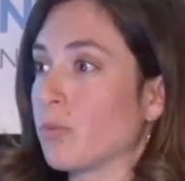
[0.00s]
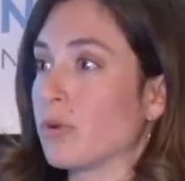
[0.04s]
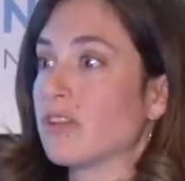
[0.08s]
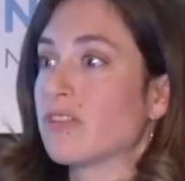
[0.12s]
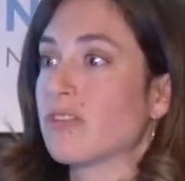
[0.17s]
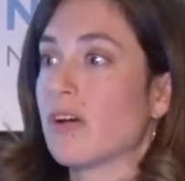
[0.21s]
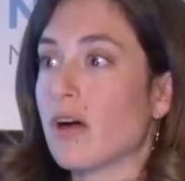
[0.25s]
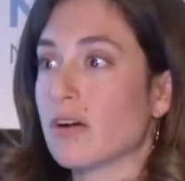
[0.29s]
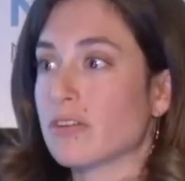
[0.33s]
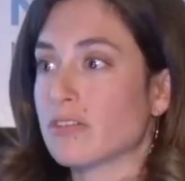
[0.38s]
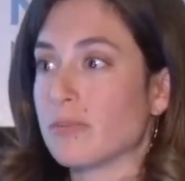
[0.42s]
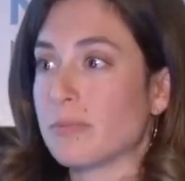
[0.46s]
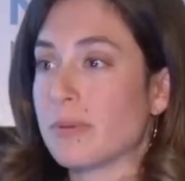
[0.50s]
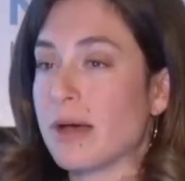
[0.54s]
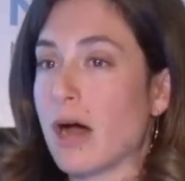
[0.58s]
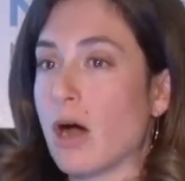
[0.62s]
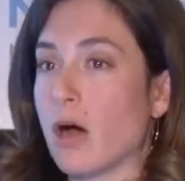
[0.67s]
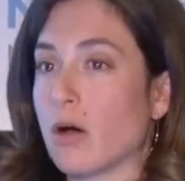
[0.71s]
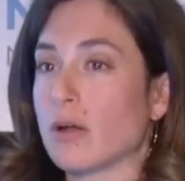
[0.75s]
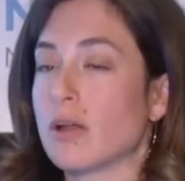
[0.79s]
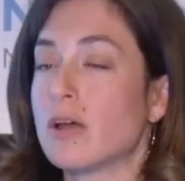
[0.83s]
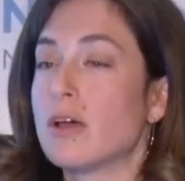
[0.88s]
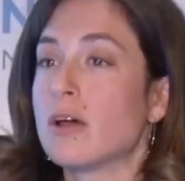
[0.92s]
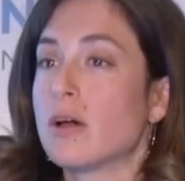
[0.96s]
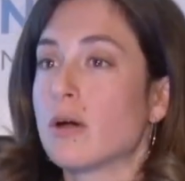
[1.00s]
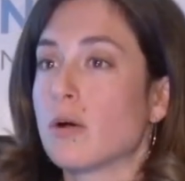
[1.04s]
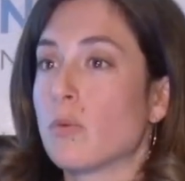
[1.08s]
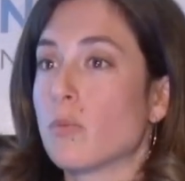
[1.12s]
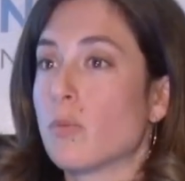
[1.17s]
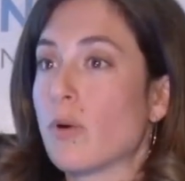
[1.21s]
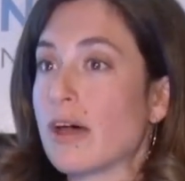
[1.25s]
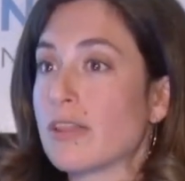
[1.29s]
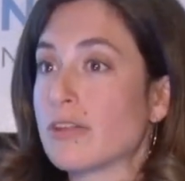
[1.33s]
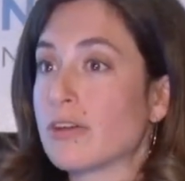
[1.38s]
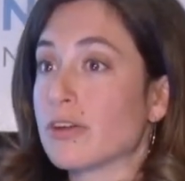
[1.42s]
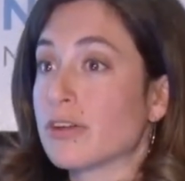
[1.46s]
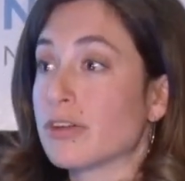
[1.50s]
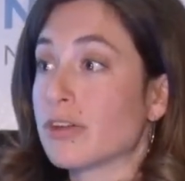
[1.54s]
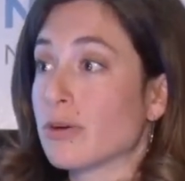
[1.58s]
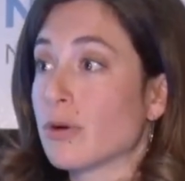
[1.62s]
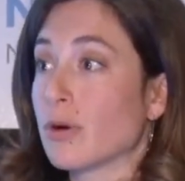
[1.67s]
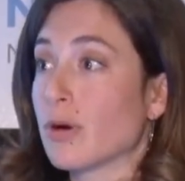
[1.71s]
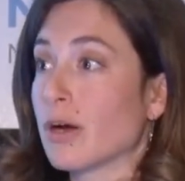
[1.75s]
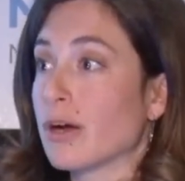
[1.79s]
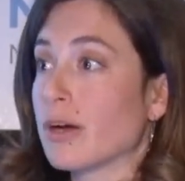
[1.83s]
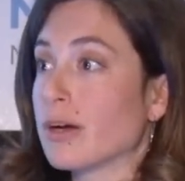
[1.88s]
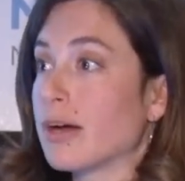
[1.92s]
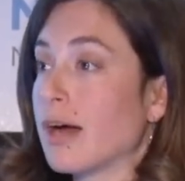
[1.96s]
We talked about whether
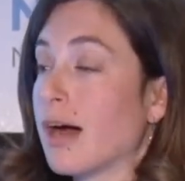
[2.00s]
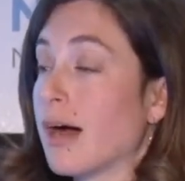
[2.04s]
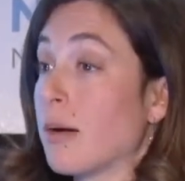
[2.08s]
you're